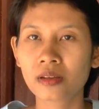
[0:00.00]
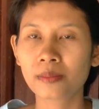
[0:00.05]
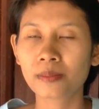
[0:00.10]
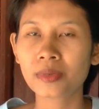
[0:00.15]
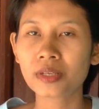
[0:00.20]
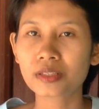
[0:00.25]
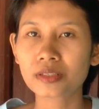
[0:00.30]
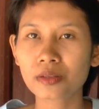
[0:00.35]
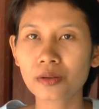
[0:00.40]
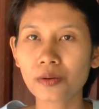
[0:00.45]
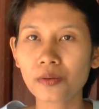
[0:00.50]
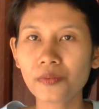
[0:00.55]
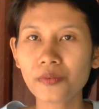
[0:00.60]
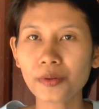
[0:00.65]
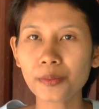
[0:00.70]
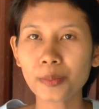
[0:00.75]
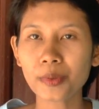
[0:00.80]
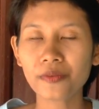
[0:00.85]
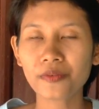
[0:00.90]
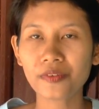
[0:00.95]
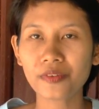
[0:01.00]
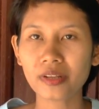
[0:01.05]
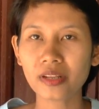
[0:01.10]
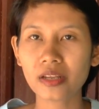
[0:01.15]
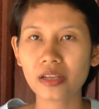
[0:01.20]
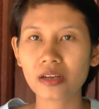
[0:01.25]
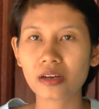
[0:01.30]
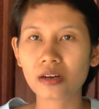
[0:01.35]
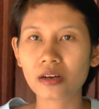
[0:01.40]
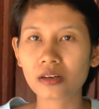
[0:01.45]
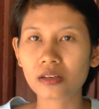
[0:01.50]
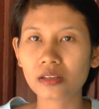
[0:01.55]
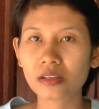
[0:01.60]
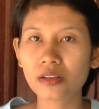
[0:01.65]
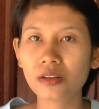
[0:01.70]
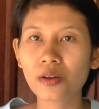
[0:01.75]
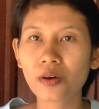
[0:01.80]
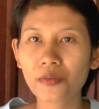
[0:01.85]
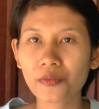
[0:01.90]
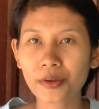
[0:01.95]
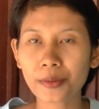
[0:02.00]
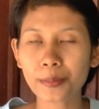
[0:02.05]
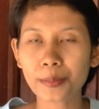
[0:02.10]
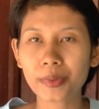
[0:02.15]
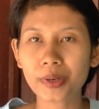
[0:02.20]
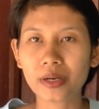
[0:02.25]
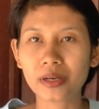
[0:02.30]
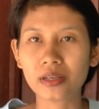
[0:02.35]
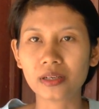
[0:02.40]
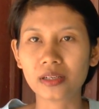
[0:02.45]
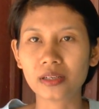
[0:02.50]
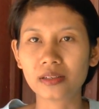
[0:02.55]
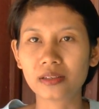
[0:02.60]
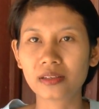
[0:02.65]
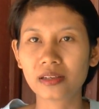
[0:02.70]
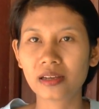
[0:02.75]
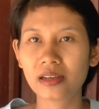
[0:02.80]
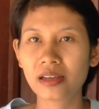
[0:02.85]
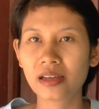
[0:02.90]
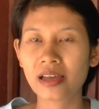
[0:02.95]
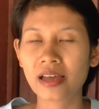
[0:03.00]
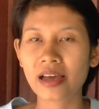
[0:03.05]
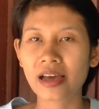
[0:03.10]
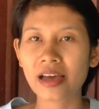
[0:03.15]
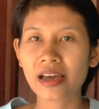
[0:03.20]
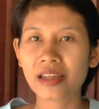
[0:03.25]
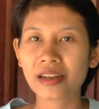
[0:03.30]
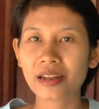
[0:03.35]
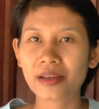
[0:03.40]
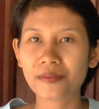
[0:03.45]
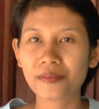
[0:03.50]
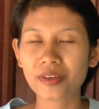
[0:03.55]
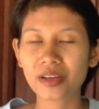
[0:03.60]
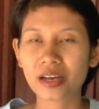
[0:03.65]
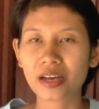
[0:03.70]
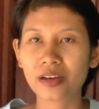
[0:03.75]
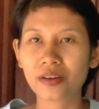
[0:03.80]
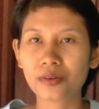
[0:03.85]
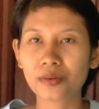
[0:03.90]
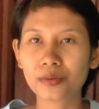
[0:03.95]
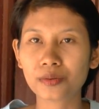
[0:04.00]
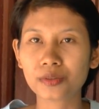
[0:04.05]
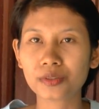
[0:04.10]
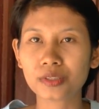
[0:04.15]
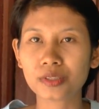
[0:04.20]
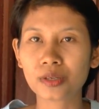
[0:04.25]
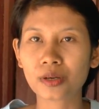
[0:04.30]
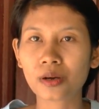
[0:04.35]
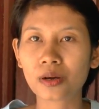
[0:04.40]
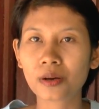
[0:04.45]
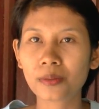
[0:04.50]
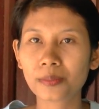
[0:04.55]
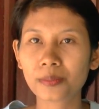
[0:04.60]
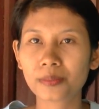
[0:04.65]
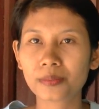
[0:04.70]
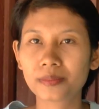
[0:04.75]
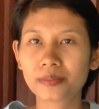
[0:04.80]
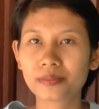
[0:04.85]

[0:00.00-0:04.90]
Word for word: My school will be finished on November and I will have a good job